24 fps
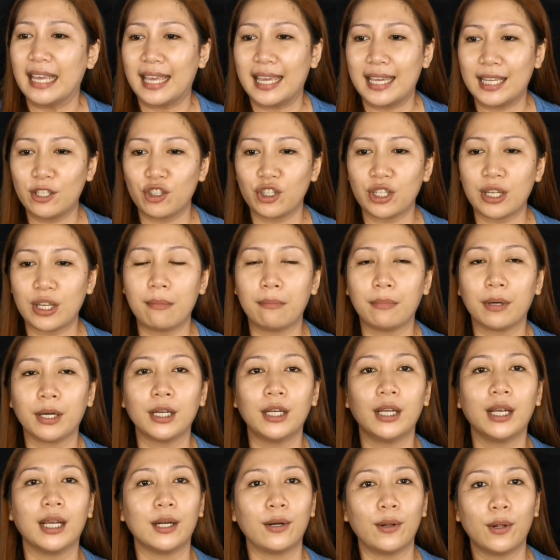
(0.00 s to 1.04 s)
In
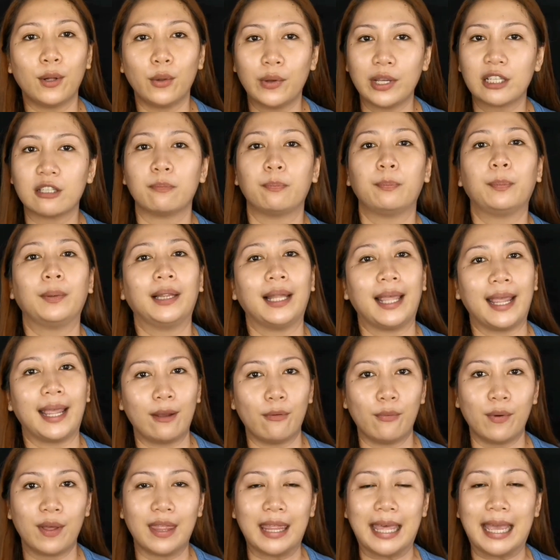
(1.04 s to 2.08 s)
shimmer, you can always
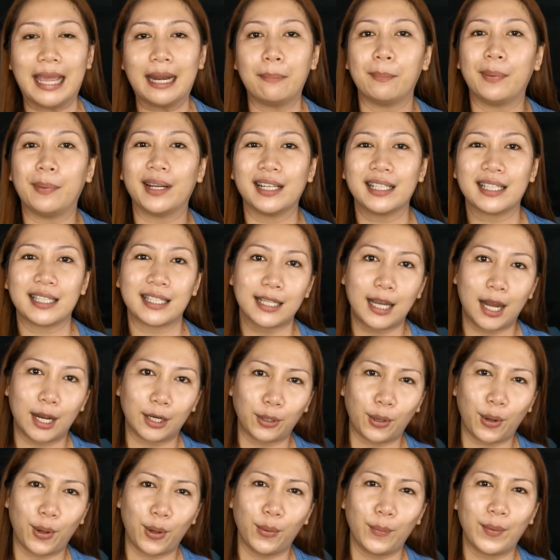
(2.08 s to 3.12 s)
play with it, but it's
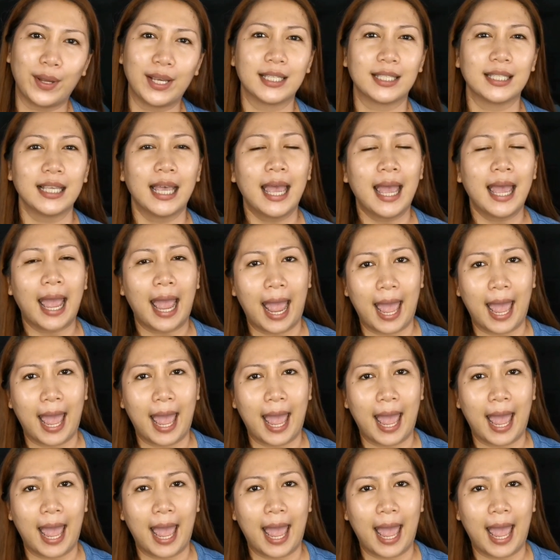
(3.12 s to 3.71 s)
not always